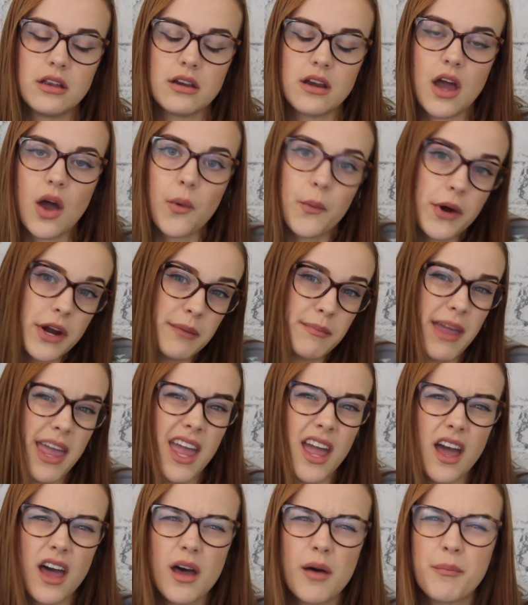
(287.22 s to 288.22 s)
not wearing
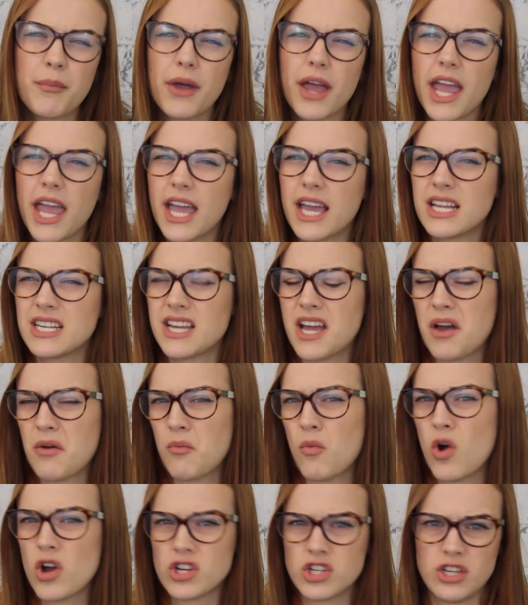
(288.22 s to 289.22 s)
makeup and not
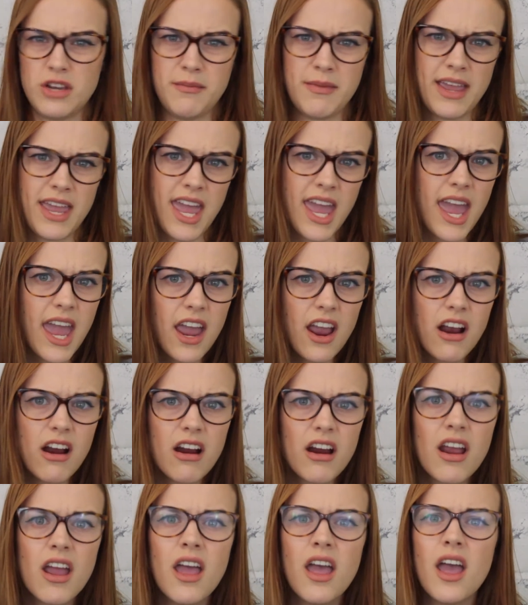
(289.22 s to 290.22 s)
washing my
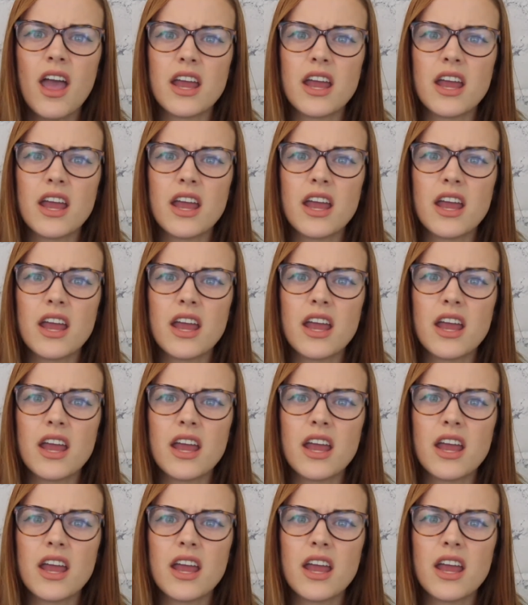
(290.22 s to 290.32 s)
hair,